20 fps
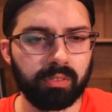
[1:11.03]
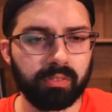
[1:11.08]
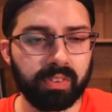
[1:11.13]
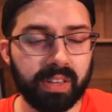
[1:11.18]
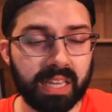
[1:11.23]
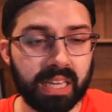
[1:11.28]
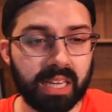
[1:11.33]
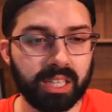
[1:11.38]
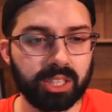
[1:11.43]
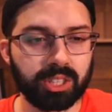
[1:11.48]

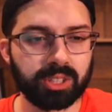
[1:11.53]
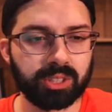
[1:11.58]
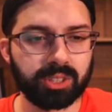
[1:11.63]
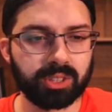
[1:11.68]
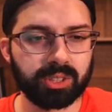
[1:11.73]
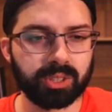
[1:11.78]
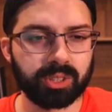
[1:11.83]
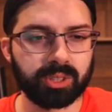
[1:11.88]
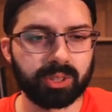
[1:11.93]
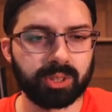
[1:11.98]
vacation
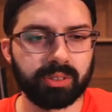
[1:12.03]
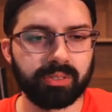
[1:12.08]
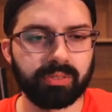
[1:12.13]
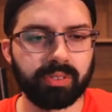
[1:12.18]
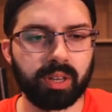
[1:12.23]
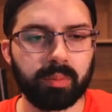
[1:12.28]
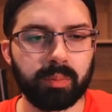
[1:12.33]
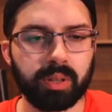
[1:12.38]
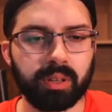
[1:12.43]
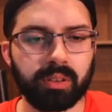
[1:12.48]
surgery,
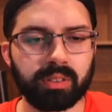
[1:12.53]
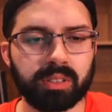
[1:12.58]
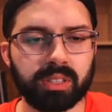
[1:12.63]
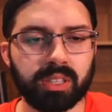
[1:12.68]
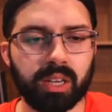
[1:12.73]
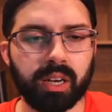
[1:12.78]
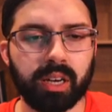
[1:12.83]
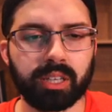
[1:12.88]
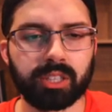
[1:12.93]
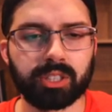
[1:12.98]
family
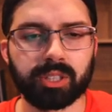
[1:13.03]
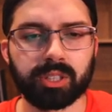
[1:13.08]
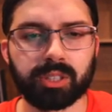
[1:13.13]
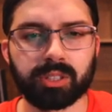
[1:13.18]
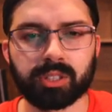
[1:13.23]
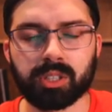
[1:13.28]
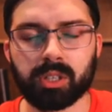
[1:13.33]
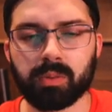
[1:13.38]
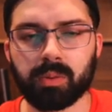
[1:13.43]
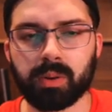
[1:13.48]
psychiatry,
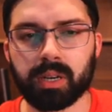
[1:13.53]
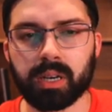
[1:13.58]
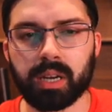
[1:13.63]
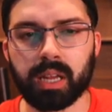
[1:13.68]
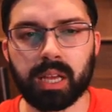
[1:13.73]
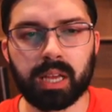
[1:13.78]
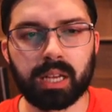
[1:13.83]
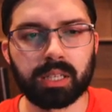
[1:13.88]
and so on.